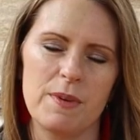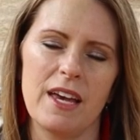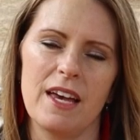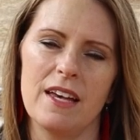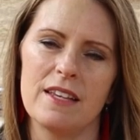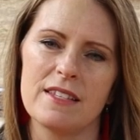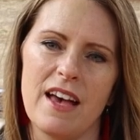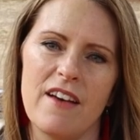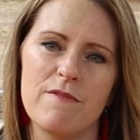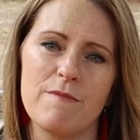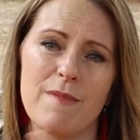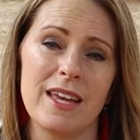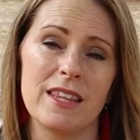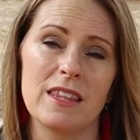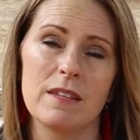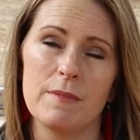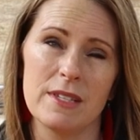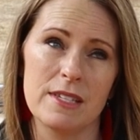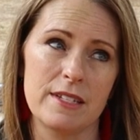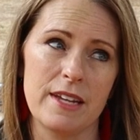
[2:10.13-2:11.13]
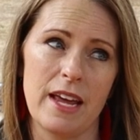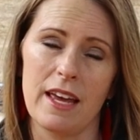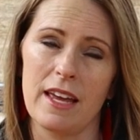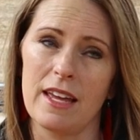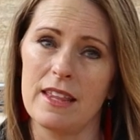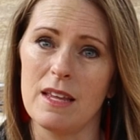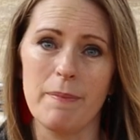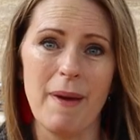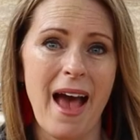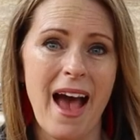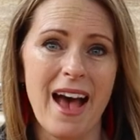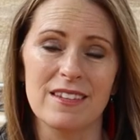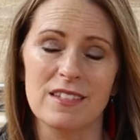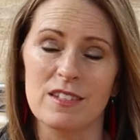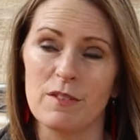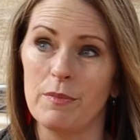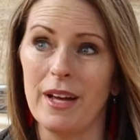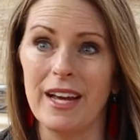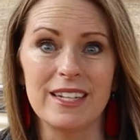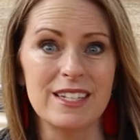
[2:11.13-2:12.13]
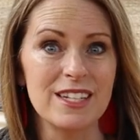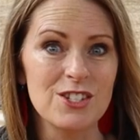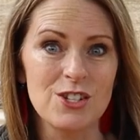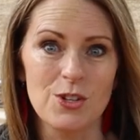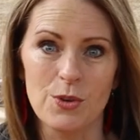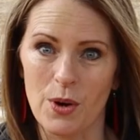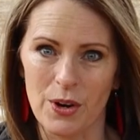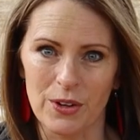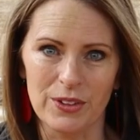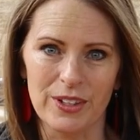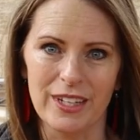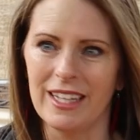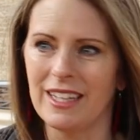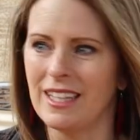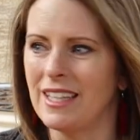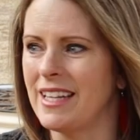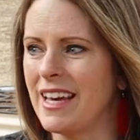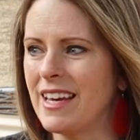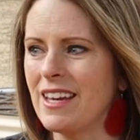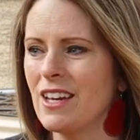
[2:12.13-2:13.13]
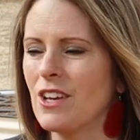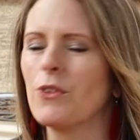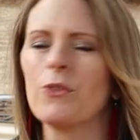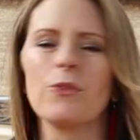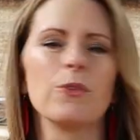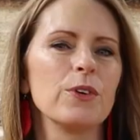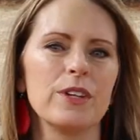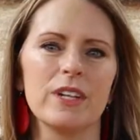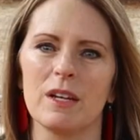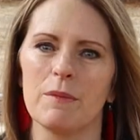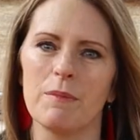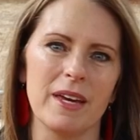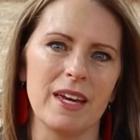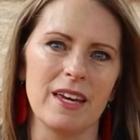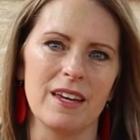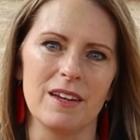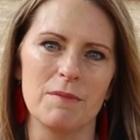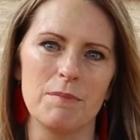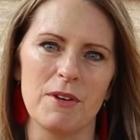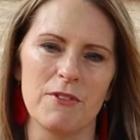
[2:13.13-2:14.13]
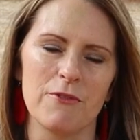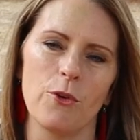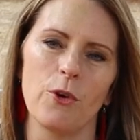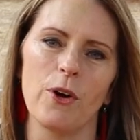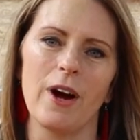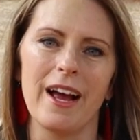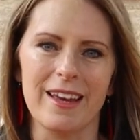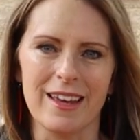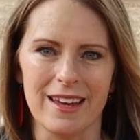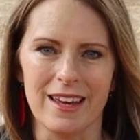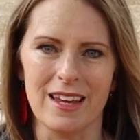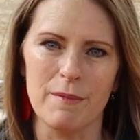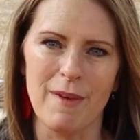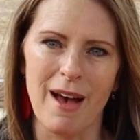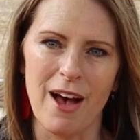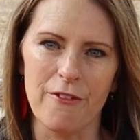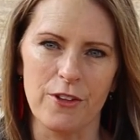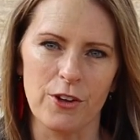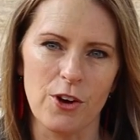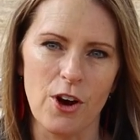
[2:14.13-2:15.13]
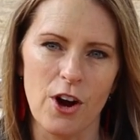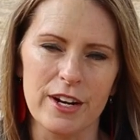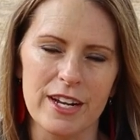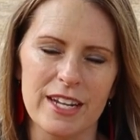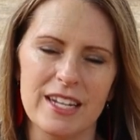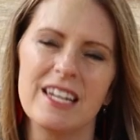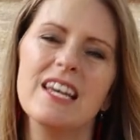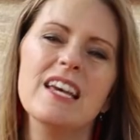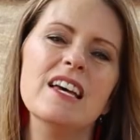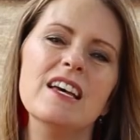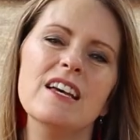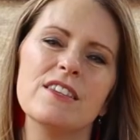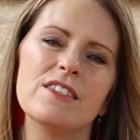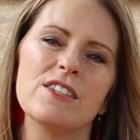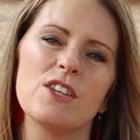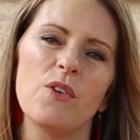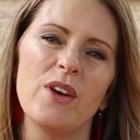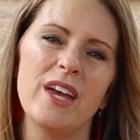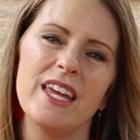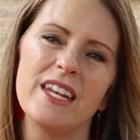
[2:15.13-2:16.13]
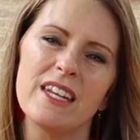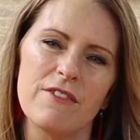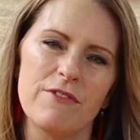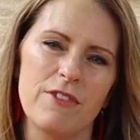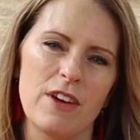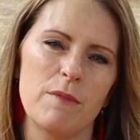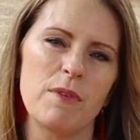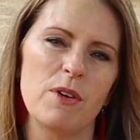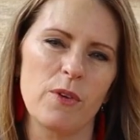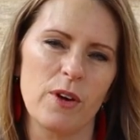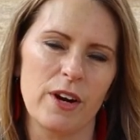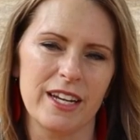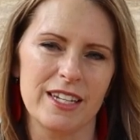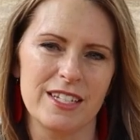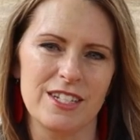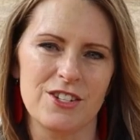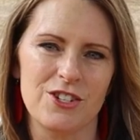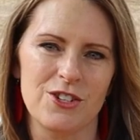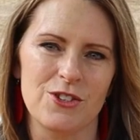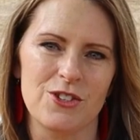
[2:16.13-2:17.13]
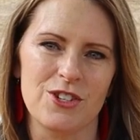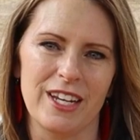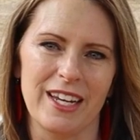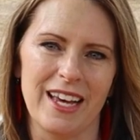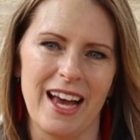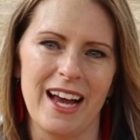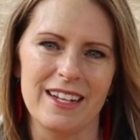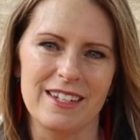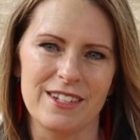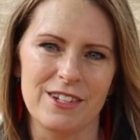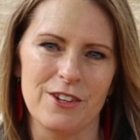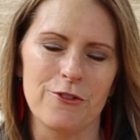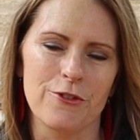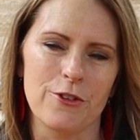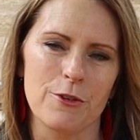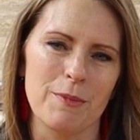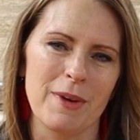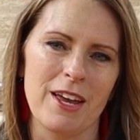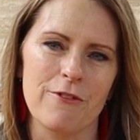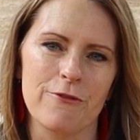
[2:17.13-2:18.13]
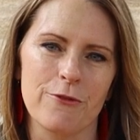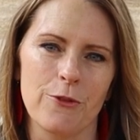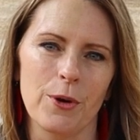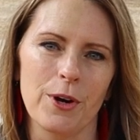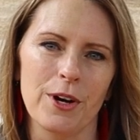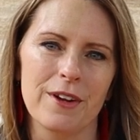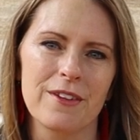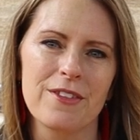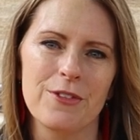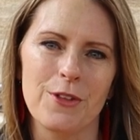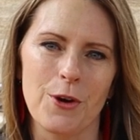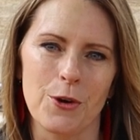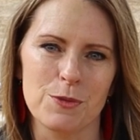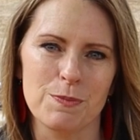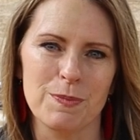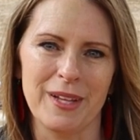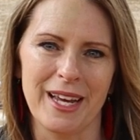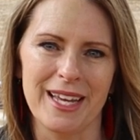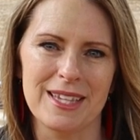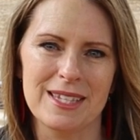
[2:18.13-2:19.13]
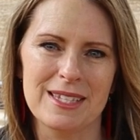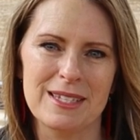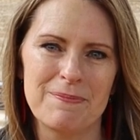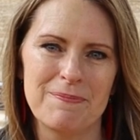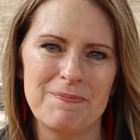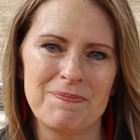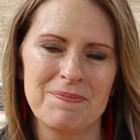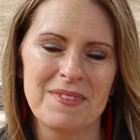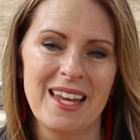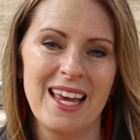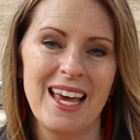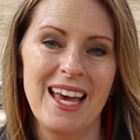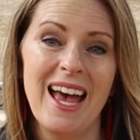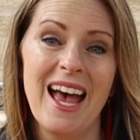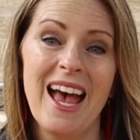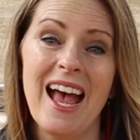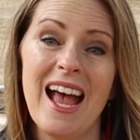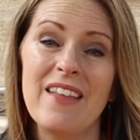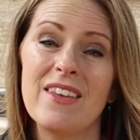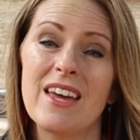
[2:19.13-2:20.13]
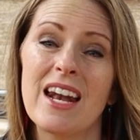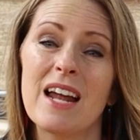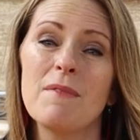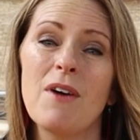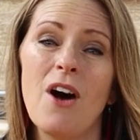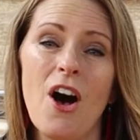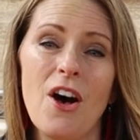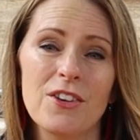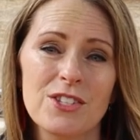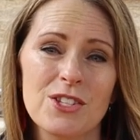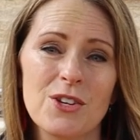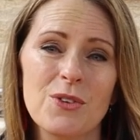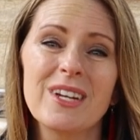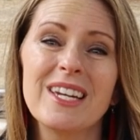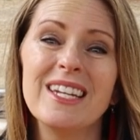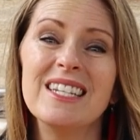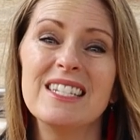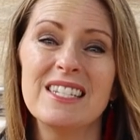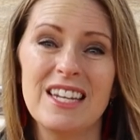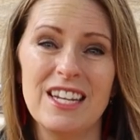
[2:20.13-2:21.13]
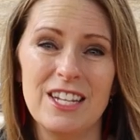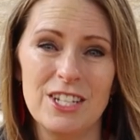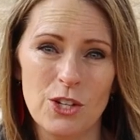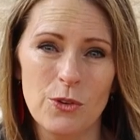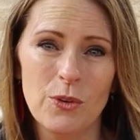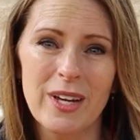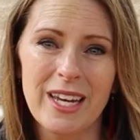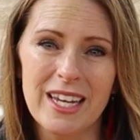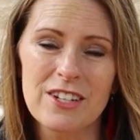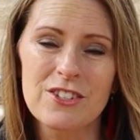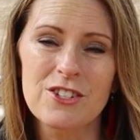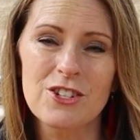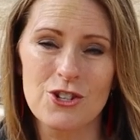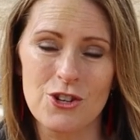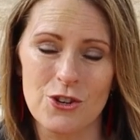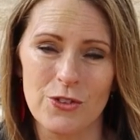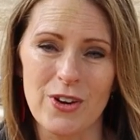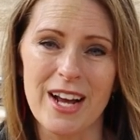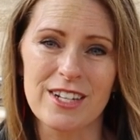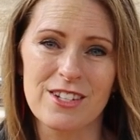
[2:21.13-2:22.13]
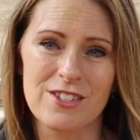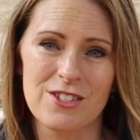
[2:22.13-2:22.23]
because I've made the mistake in the past of planting too early and then they get really big before I can get them out in the garden. So end of February is usually ideal for me for those plants. And then I'm also continuing to direct